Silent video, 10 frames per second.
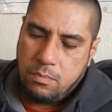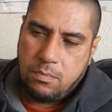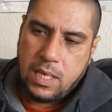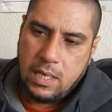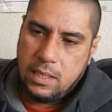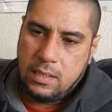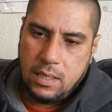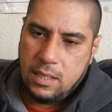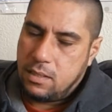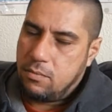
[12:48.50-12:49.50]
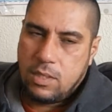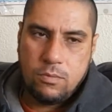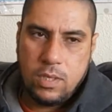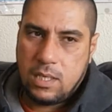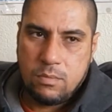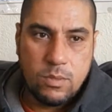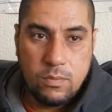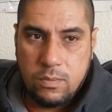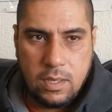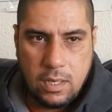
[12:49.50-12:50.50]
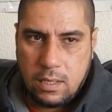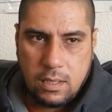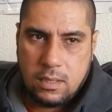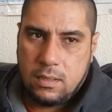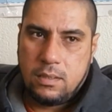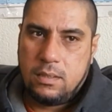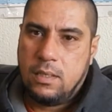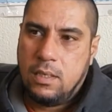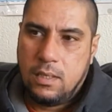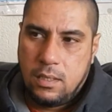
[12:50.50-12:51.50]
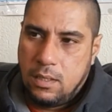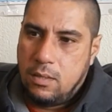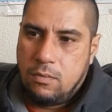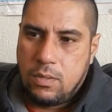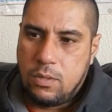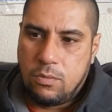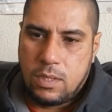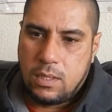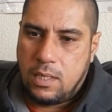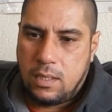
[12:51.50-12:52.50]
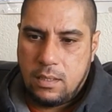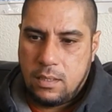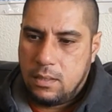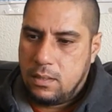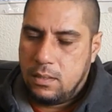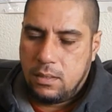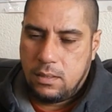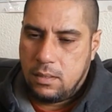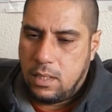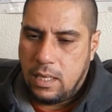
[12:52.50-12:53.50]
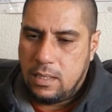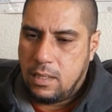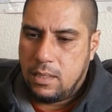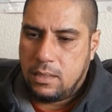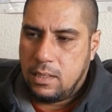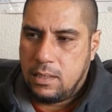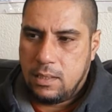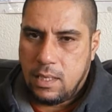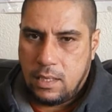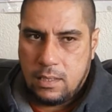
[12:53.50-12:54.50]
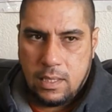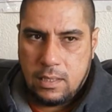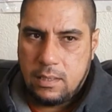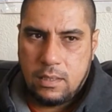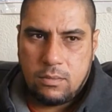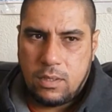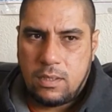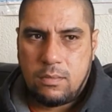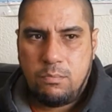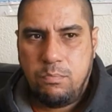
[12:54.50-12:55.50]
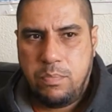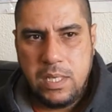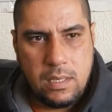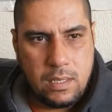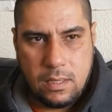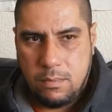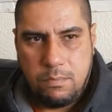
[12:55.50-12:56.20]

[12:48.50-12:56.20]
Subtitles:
by 88 when we had moved there, we were at this 88, 89, 90. It was peak